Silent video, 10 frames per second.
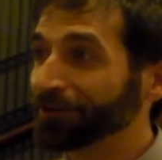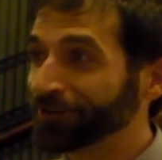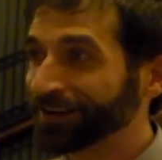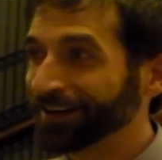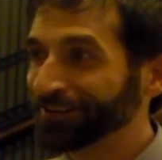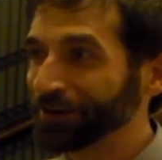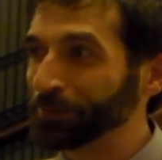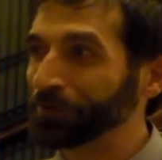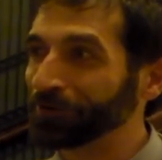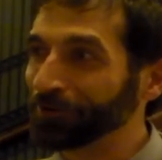educate
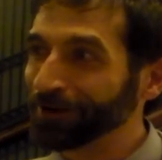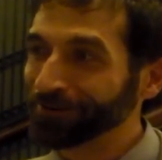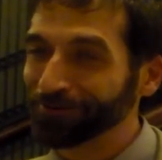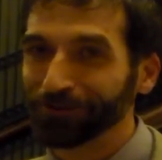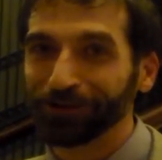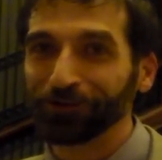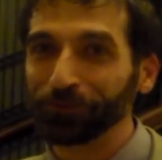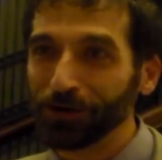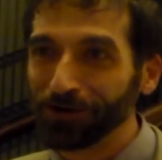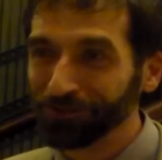them as aggressively
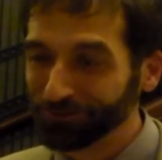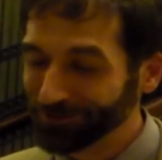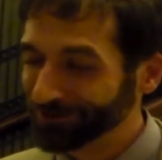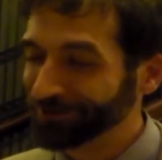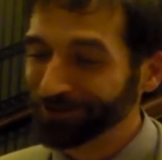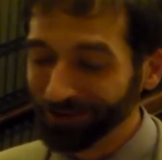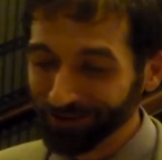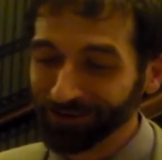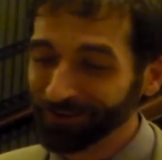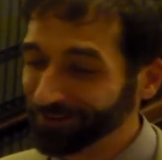as possible,
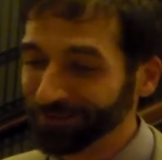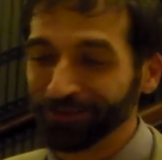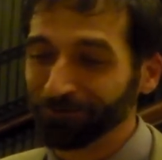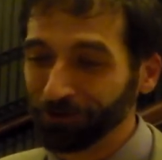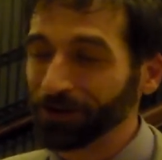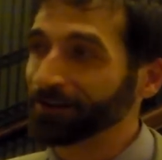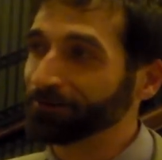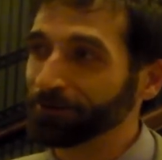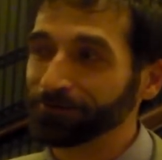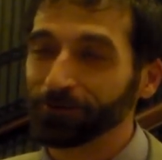and if they're not
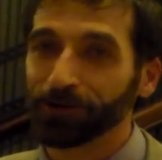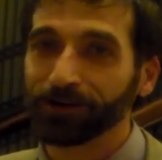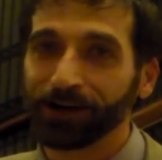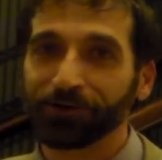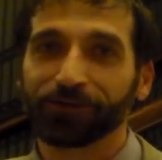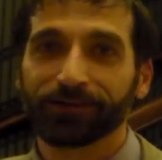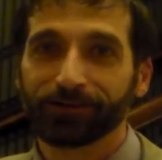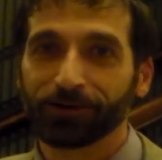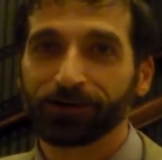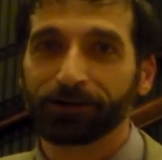going to vote for it next
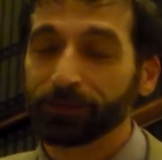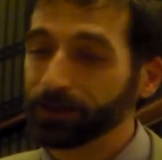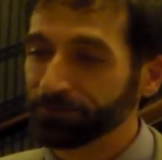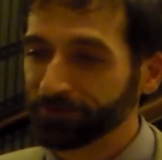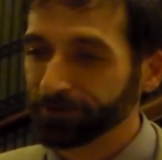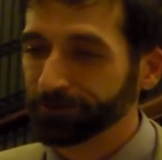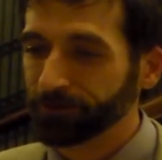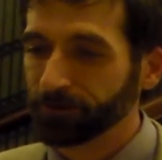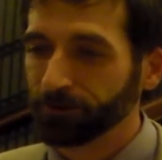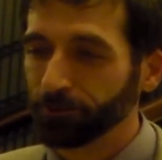year, they're going to be up for
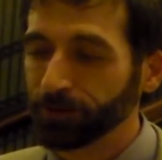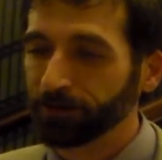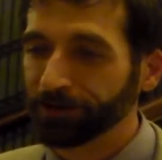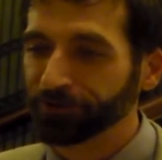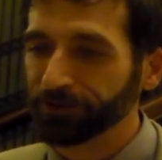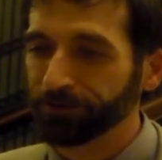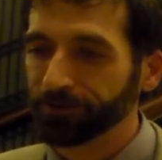re-election.